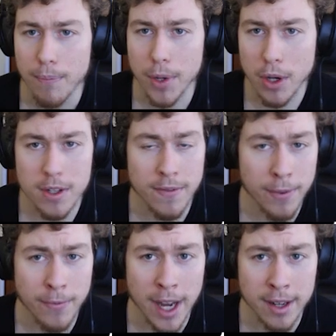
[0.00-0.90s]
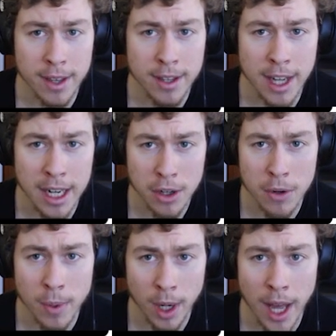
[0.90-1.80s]
Because of the fact that they
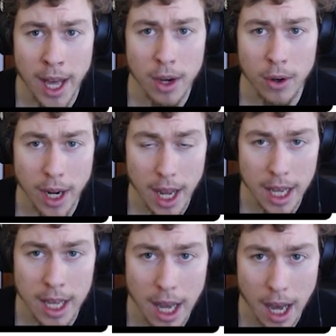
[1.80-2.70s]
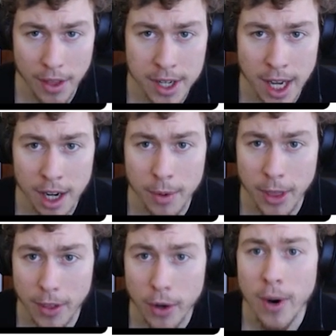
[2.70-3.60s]
don't rely on any other data
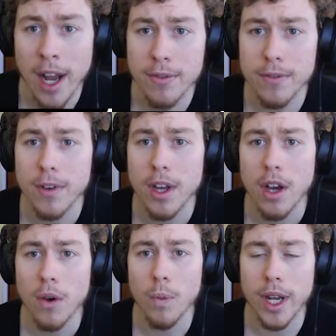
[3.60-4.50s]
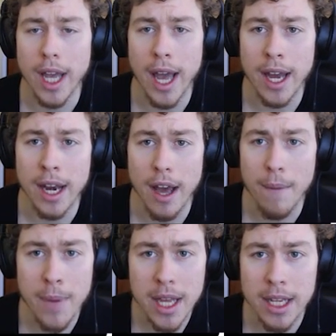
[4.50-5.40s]
within the graph, we can
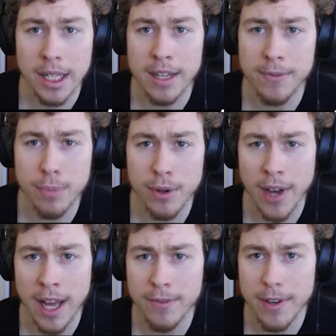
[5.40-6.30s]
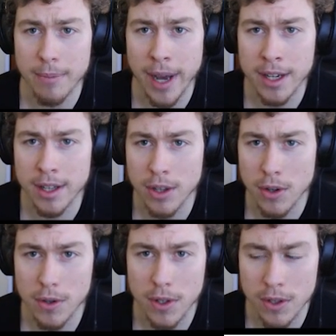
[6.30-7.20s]
immediately provide feedback to the
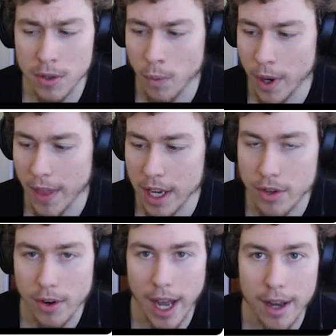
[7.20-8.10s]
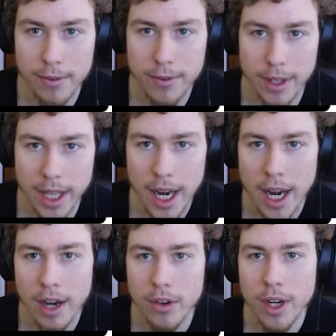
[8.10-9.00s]
users when they try and fill in an
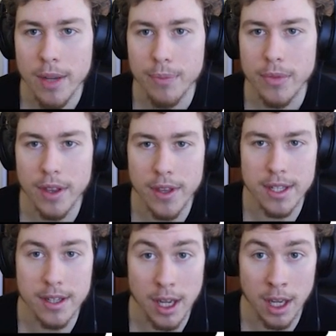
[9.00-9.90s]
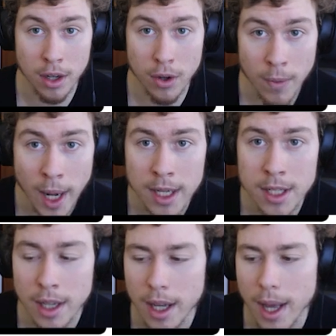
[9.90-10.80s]
entry that this is
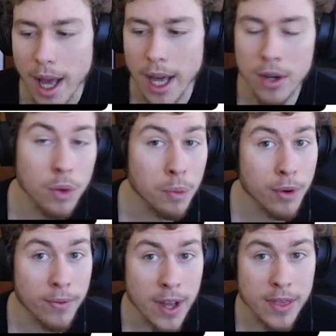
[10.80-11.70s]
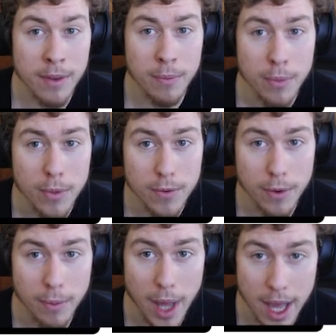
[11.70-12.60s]
incorrect, and it will prevent them
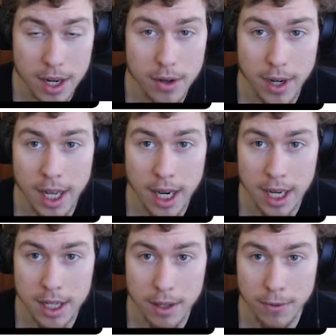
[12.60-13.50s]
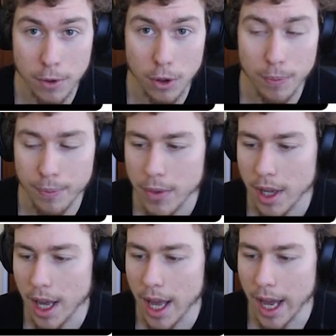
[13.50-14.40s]
from entering it into the form
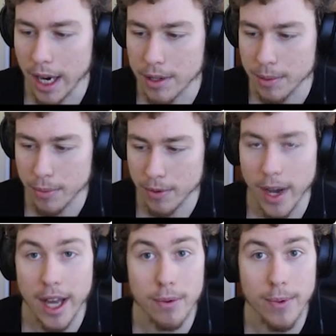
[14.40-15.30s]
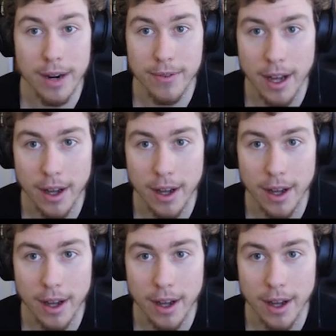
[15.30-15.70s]
and provide a red